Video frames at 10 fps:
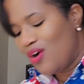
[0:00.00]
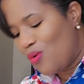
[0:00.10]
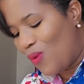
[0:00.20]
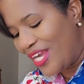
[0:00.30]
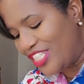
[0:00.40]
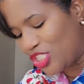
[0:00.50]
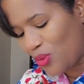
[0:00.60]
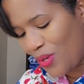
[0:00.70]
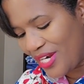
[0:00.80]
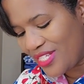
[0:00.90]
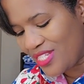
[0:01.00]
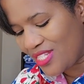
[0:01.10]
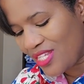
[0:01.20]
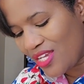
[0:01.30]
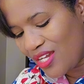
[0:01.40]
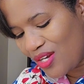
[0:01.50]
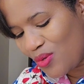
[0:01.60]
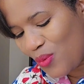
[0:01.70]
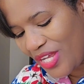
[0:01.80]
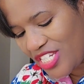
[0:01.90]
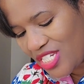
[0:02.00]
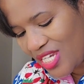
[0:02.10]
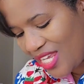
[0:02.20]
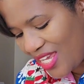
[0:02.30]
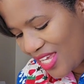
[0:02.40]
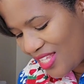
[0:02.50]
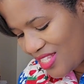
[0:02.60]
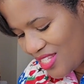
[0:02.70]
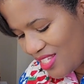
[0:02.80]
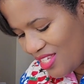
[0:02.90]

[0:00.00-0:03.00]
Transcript: white shorts, which is